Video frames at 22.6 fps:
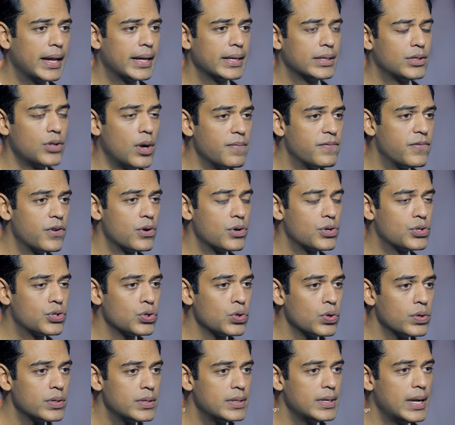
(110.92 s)
like a Tom Ford
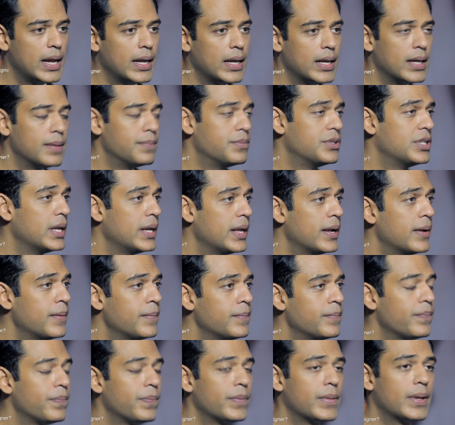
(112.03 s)
suit, uh,
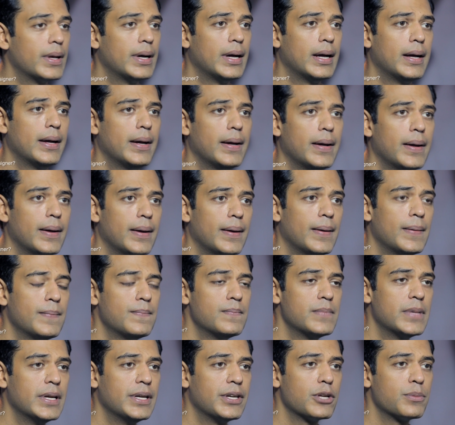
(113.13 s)
Zegna.
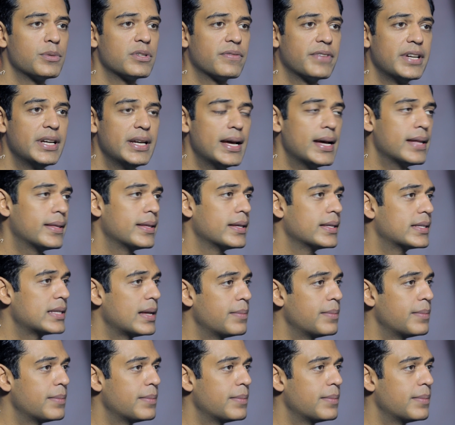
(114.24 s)
Um, in terms of India, I think